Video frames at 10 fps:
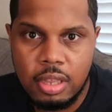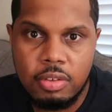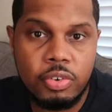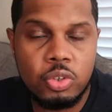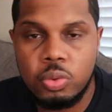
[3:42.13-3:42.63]

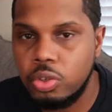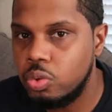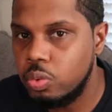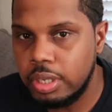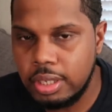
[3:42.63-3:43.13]
for you to
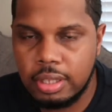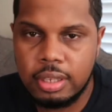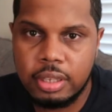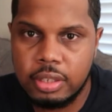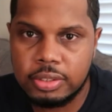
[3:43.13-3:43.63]
do
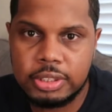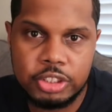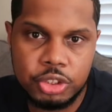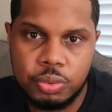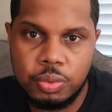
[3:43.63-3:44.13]
anything else
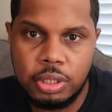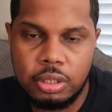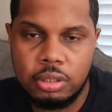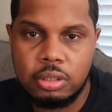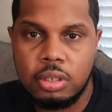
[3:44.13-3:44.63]
that you
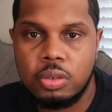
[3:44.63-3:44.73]
need.